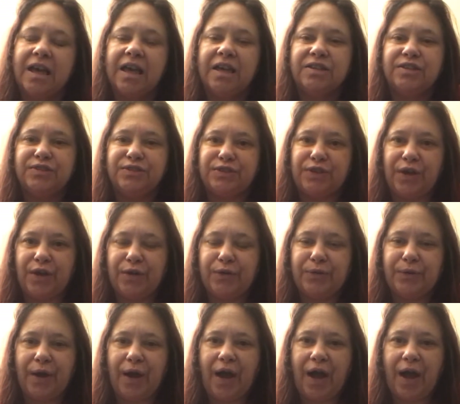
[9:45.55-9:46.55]

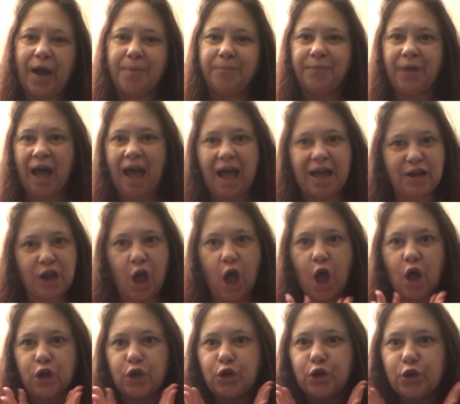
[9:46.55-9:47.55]
So had
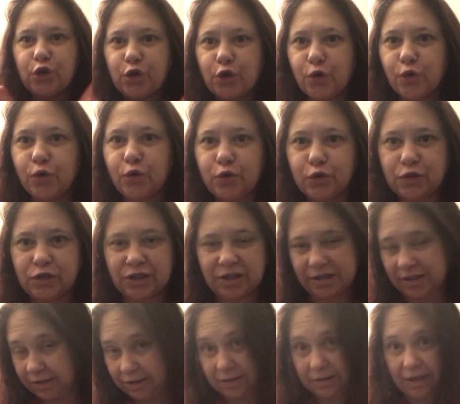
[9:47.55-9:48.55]
a
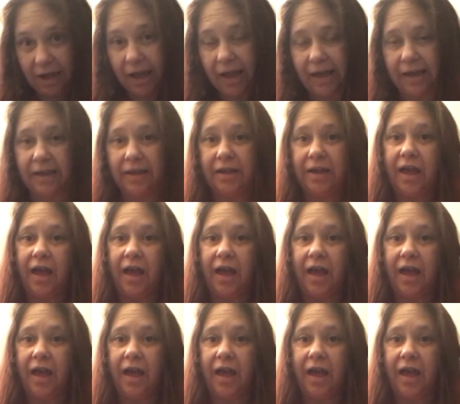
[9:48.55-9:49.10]
gorgeous day.